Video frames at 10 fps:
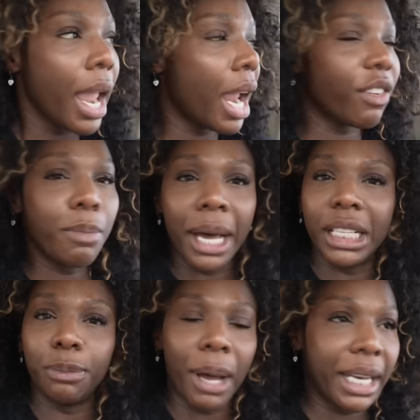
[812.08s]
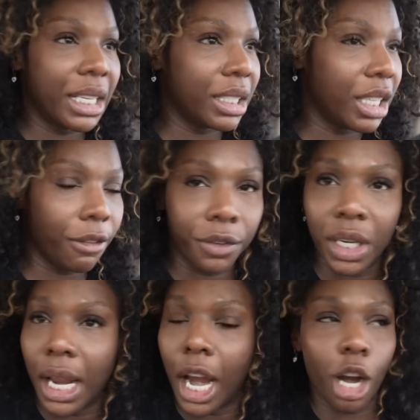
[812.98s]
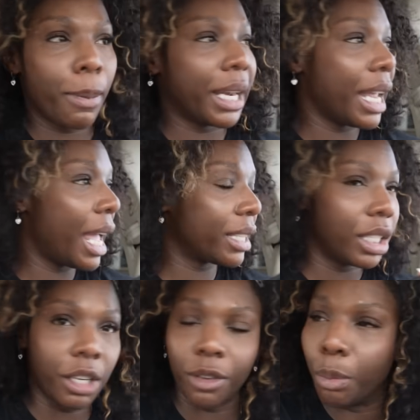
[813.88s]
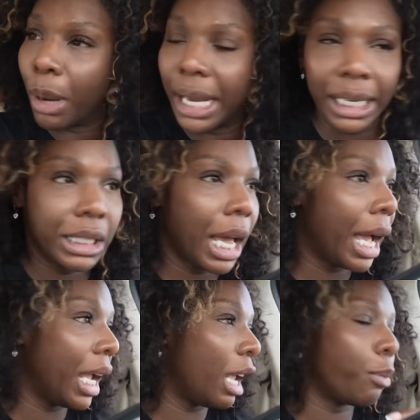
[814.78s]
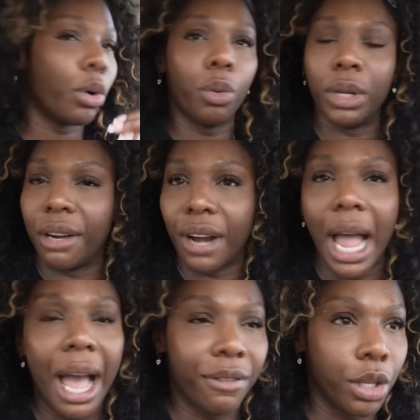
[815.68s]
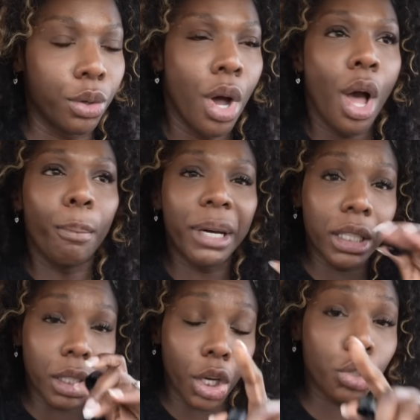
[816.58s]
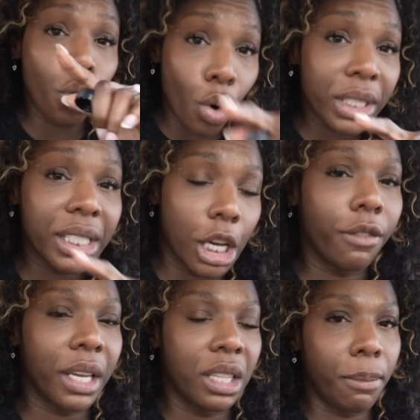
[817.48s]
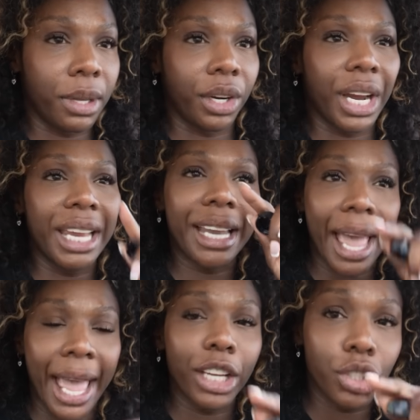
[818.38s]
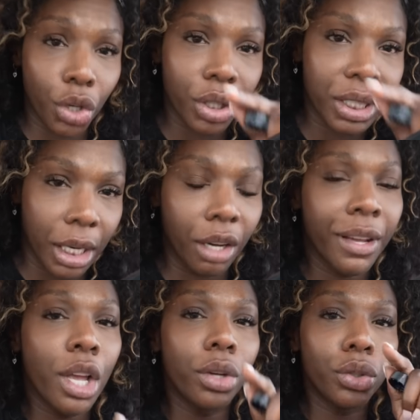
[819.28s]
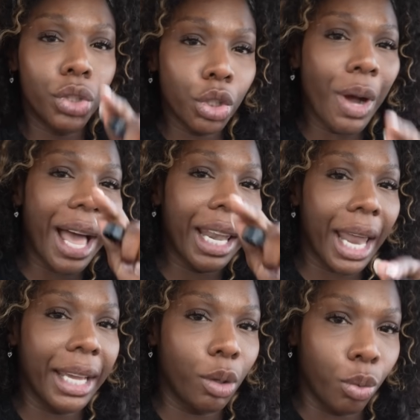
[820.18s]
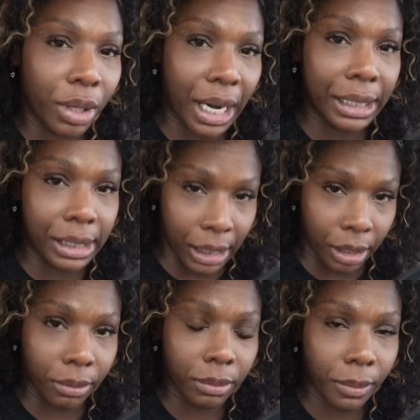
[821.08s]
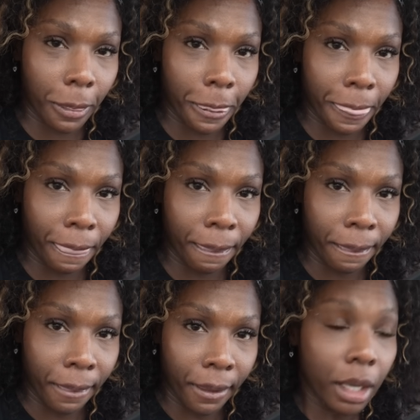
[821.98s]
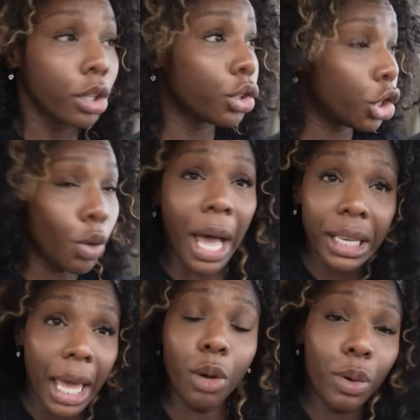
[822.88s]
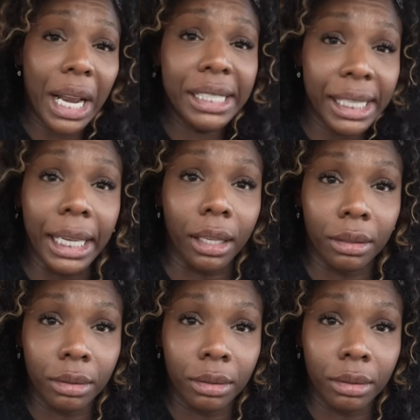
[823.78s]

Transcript: Everybody's body is different. Everybody has a different body type or whatever have you. But look yourself in the mirror and ask yourself, do I like what I see? Do I like what I see?